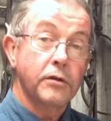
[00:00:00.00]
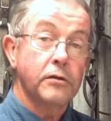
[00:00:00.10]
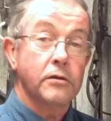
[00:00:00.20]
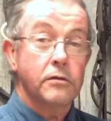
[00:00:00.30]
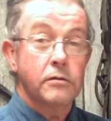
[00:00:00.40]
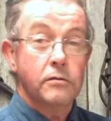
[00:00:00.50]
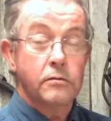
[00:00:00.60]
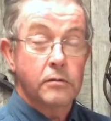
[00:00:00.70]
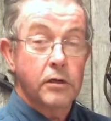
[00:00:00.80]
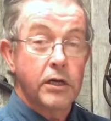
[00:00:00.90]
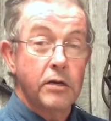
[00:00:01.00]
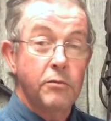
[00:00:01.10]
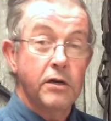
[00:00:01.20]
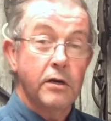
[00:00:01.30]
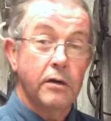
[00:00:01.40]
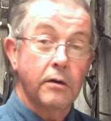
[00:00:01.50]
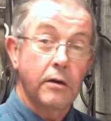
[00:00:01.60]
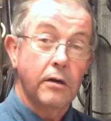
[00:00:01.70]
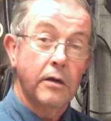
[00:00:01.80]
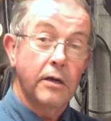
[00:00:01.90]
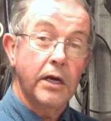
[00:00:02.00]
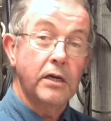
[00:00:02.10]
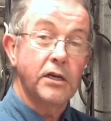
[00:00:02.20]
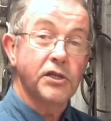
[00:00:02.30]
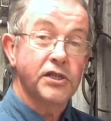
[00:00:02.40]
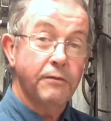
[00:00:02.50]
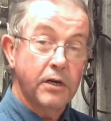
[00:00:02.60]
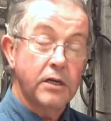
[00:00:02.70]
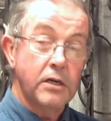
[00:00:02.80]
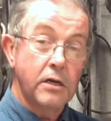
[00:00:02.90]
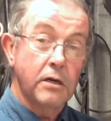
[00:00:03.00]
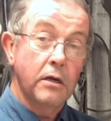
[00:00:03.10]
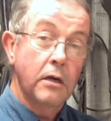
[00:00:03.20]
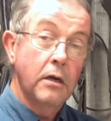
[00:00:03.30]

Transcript: This today being 1917,